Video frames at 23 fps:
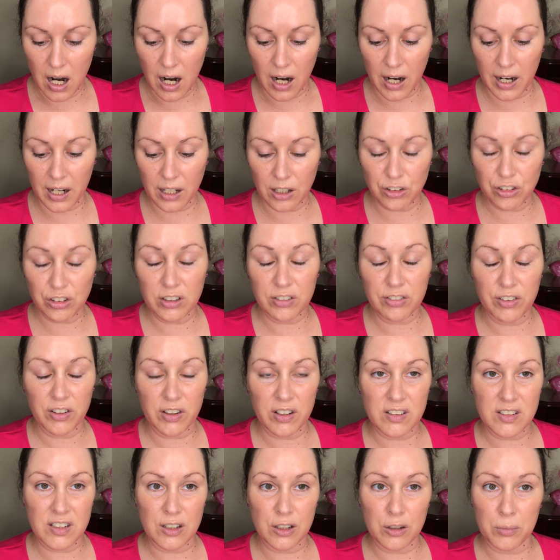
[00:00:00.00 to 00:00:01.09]
I actually, for
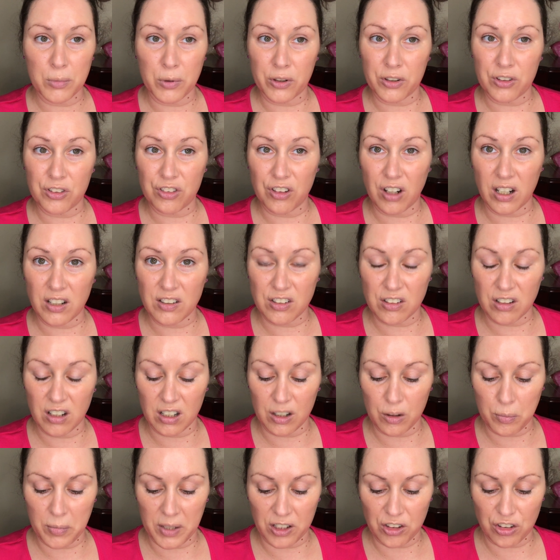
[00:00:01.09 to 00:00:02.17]
the tinted moisturizer, I
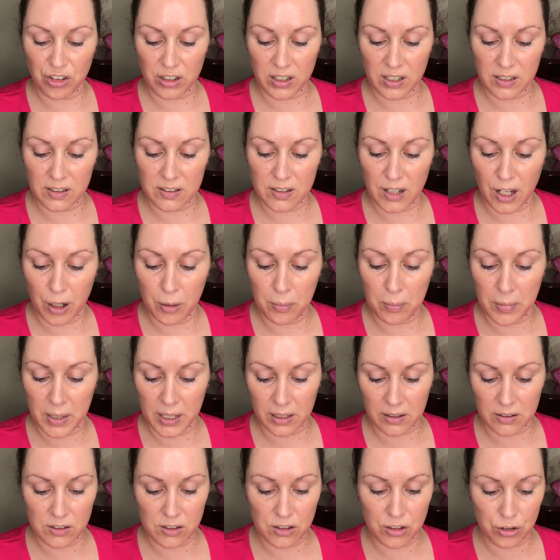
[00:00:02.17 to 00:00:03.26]
didn't mention this, I
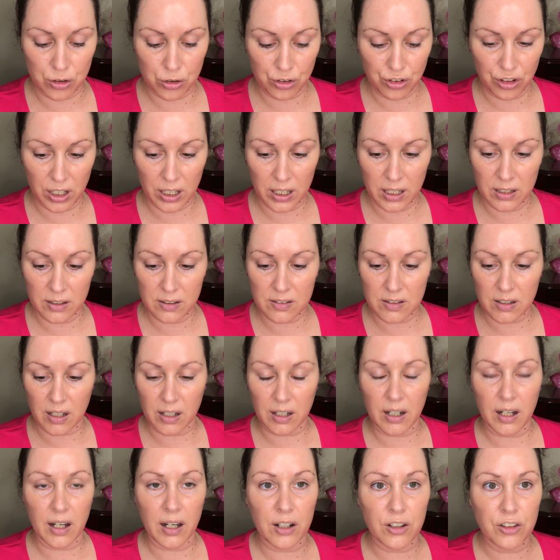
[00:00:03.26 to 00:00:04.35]
mix two shades. I
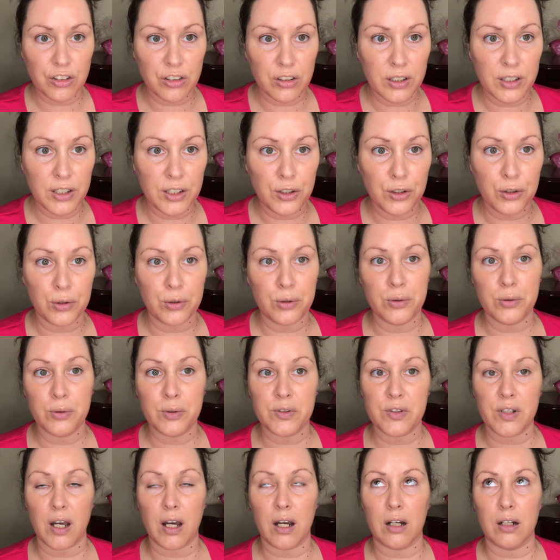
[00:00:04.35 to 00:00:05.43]
actually use